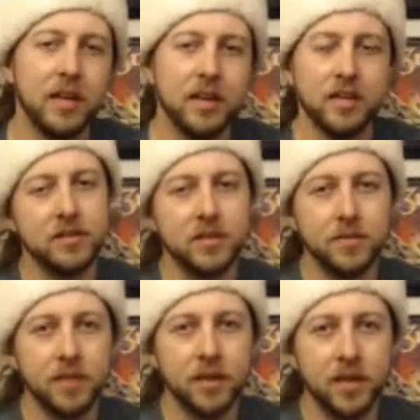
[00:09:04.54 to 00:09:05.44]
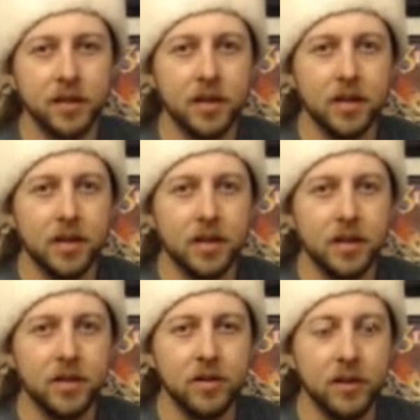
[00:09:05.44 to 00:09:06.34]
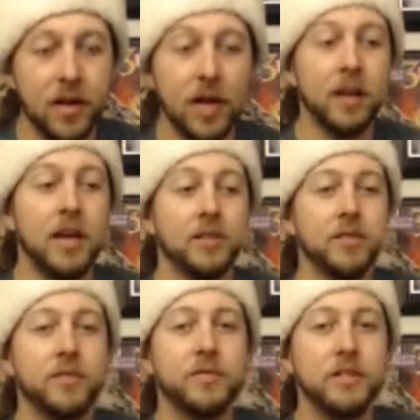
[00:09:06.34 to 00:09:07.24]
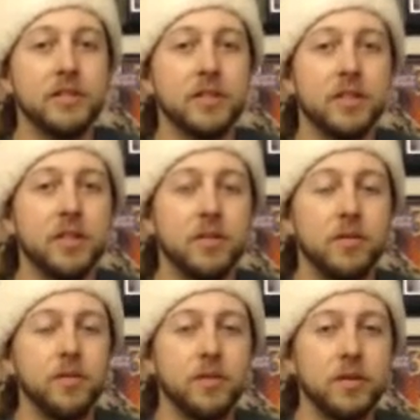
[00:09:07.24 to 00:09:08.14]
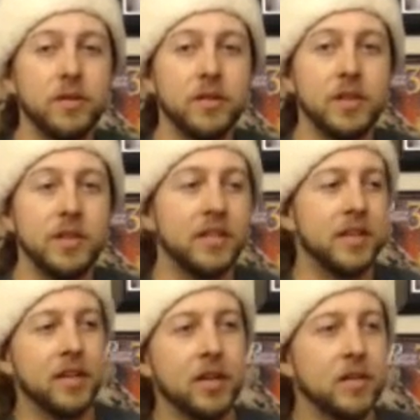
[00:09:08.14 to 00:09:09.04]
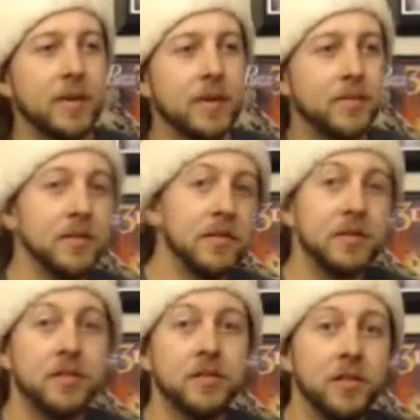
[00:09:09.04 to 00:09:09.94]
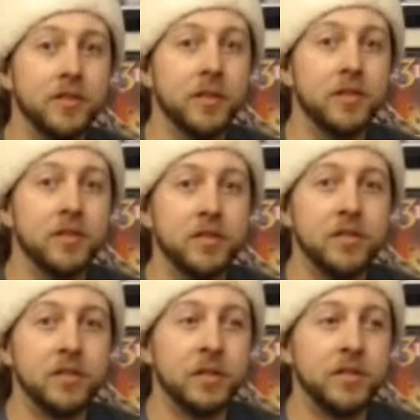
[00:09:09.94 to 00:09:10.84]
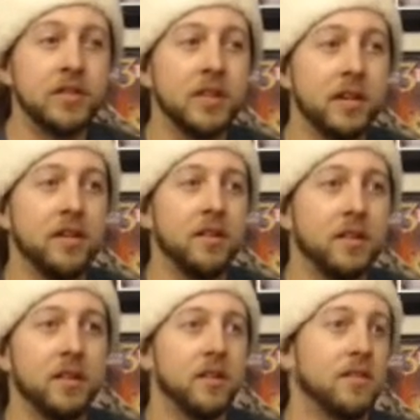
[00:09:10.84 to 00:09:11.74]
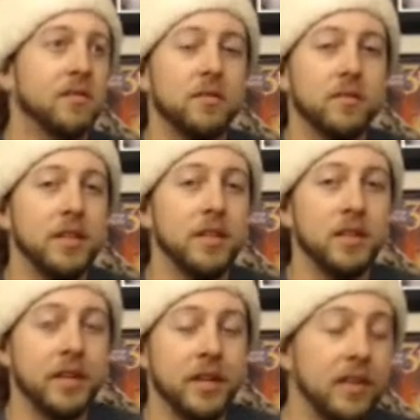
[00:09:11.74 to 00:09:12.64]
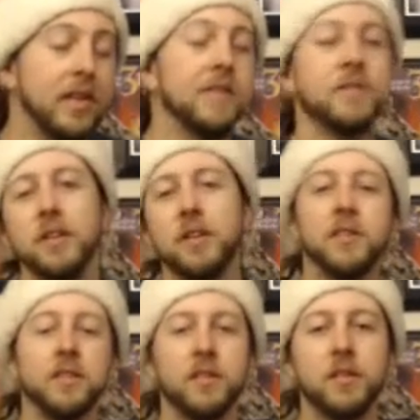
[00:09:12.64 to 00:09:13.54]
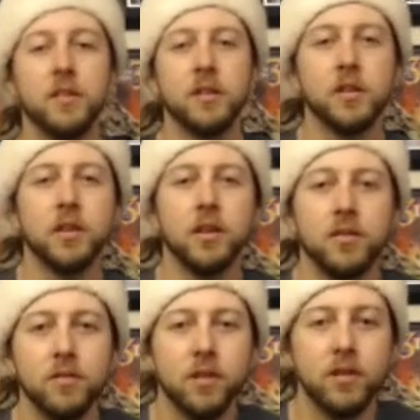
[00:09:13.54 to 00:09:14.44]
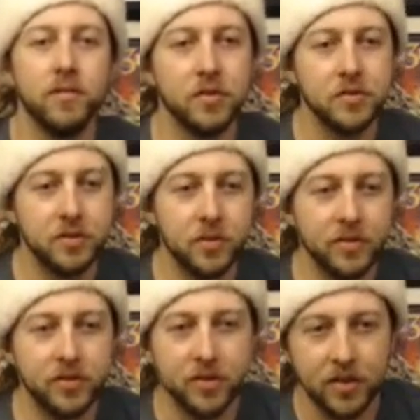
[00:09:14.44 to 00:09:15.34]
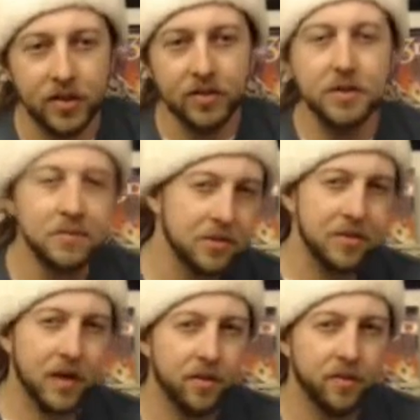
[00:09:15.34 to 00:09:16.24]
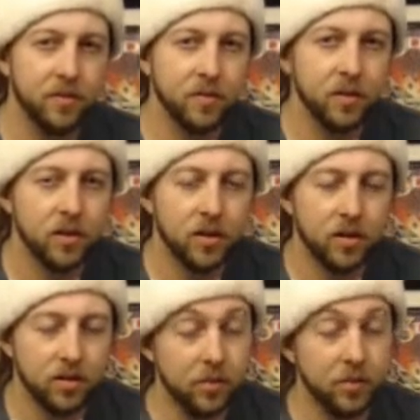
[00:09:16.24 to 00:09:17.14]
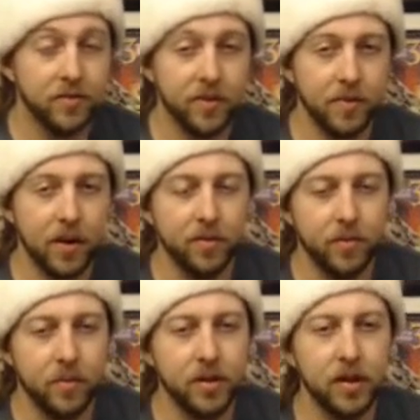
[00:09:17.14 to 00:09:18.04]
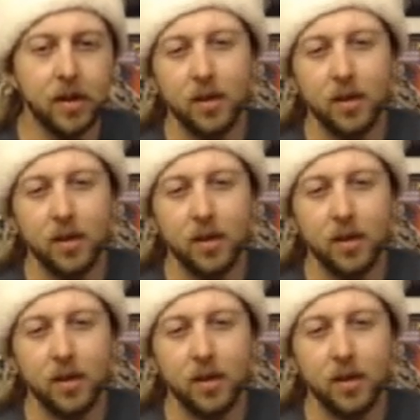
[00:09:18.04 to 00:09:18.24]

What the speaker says: he does something, you know, like, has you freeze with the Force, and then he just kind of goes about his business, and you're still frozen until he just kind of, then he leaves, and then, you know, you're unfrozen or whatever. So, like, it seems like he's powerful, or he was very powerful, but